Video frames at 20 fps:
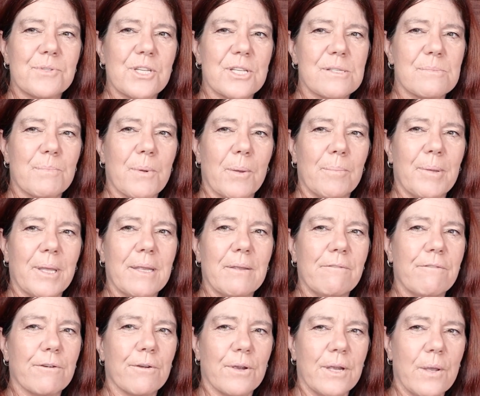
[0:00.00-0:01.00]
just by
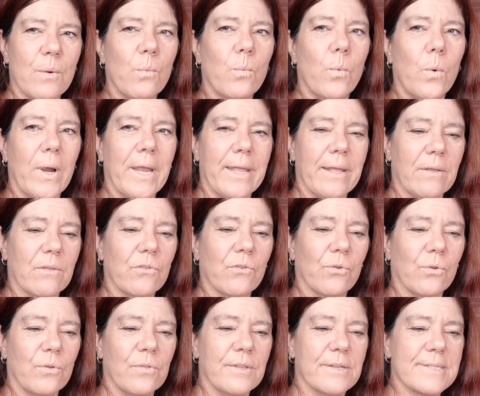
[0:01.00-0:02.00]
being very aware
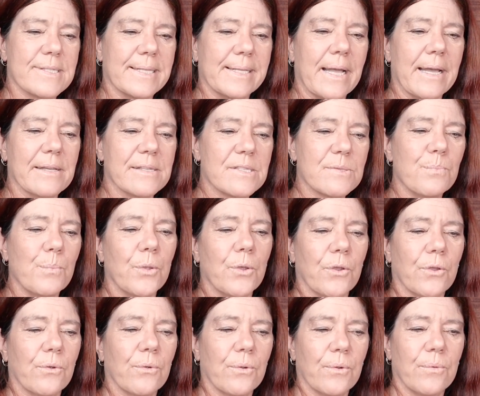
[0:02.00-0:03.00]
through this last
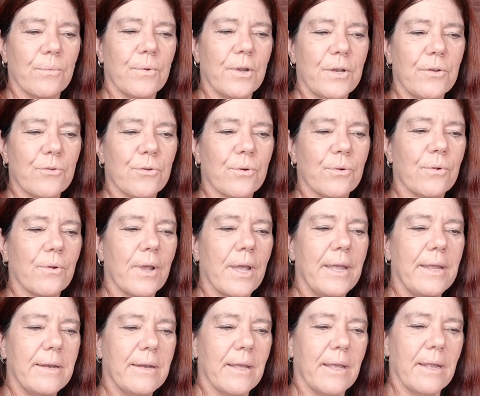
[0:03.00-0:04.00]
Mercury
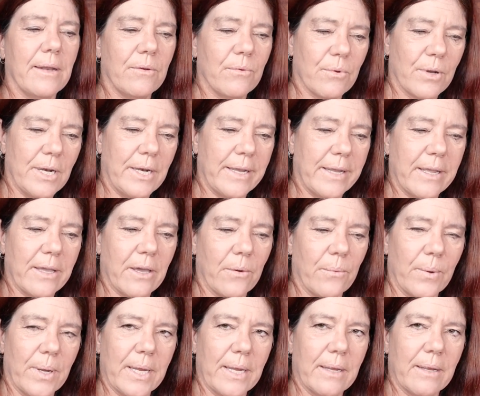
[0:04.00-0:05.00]
retrograde and really
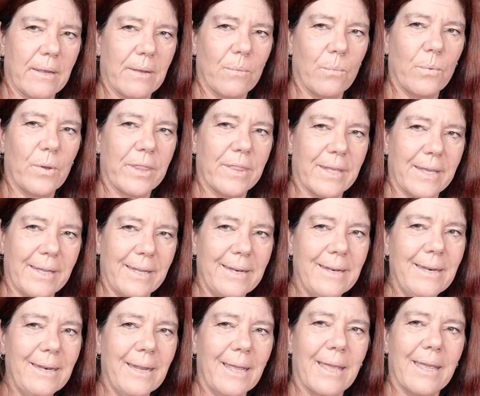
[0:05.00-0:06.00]
going
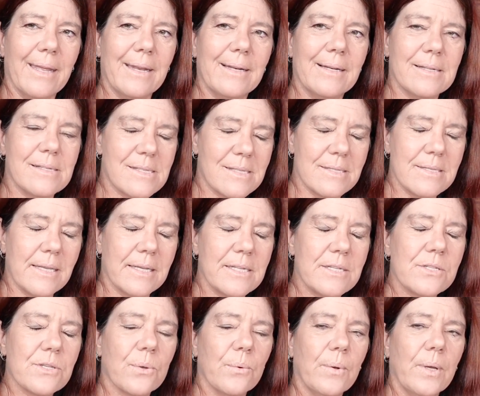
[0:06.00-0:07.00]
within and
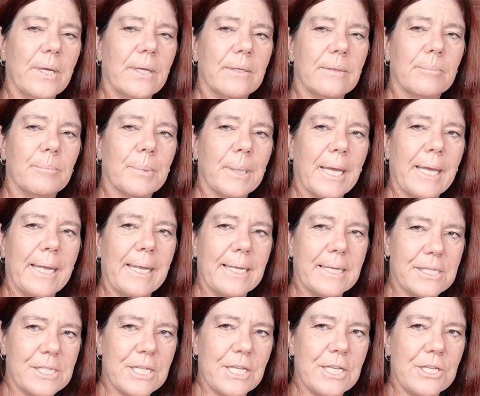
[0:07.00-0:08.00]
listening to it and paying
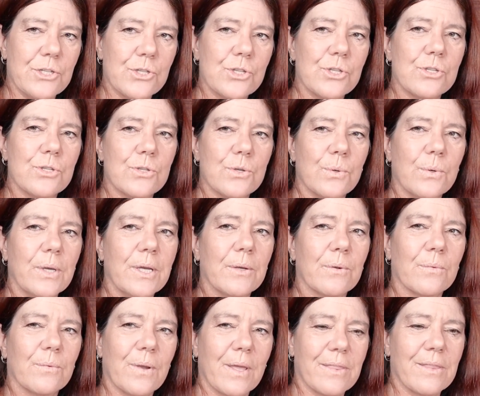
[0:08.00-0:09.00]
attention to
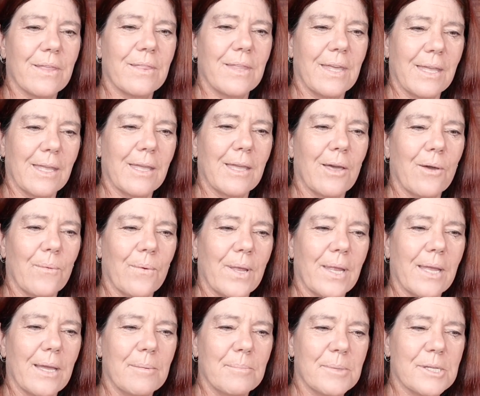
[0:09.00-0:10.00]
it, rather than
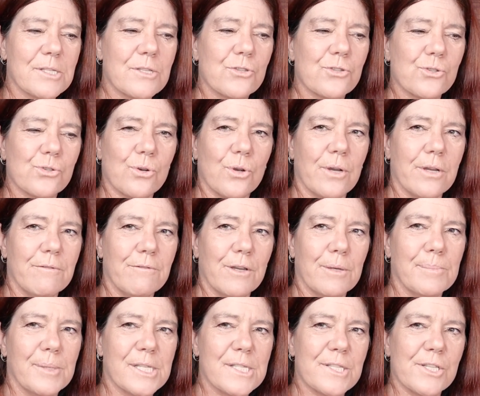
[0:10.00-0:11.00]
going, I must strive, I
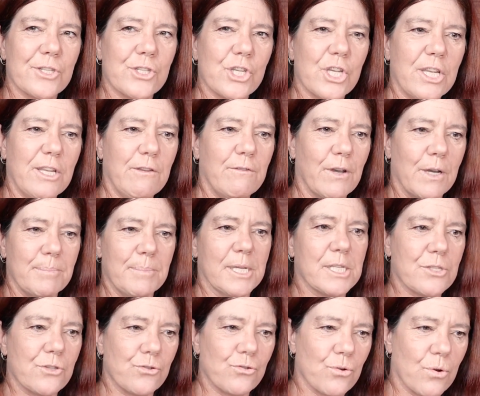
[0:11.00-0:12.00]
must achieve, I
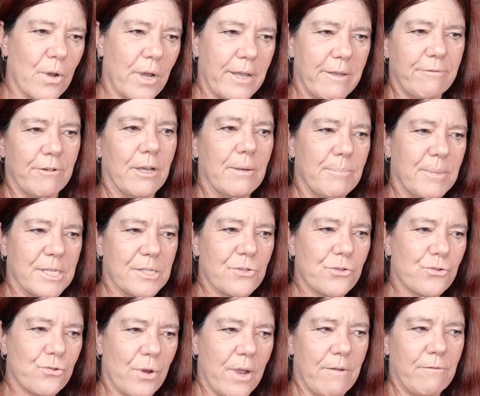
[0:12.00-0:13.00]
must drive, I
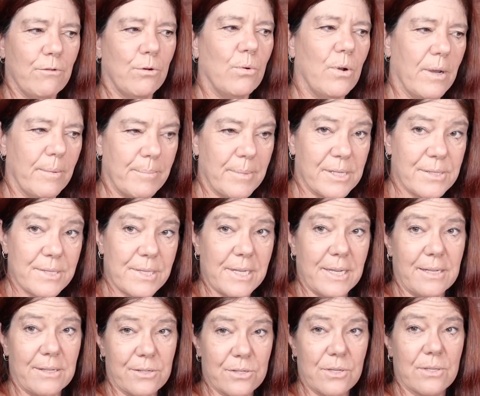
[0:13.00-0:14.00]
must travel, I must
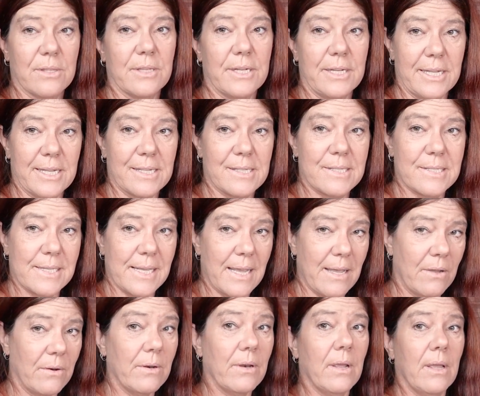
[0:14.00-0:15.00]
get to the next
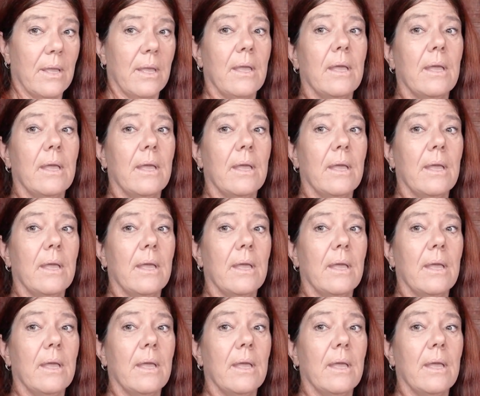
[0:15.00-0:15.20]
town.